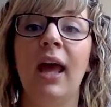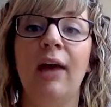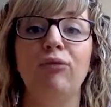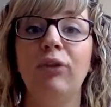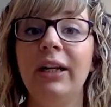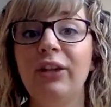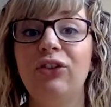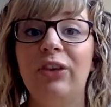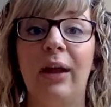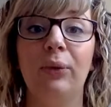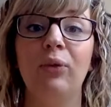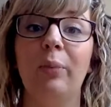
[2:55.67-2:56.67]
and really
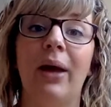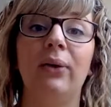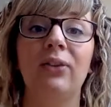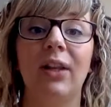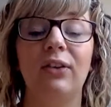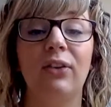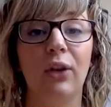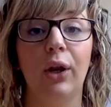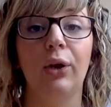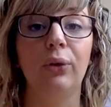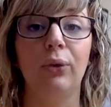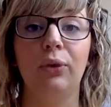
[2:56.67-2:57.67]
shout about it to the
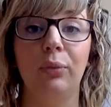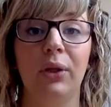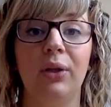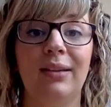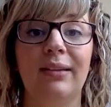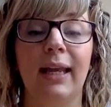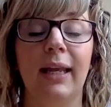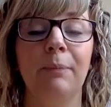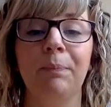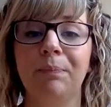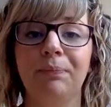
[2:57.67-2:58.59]
local community.